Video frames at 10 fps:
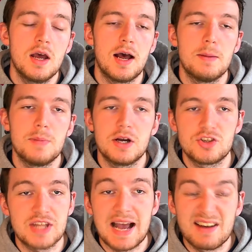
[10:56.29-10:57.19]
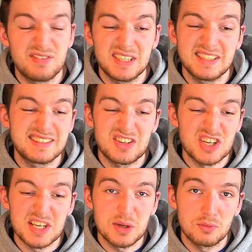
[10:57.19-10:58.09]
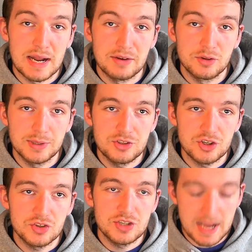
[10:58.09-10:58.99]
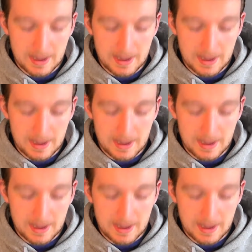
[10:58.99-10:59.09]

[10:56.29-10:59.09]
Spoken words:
I just haven't essentially got round to it just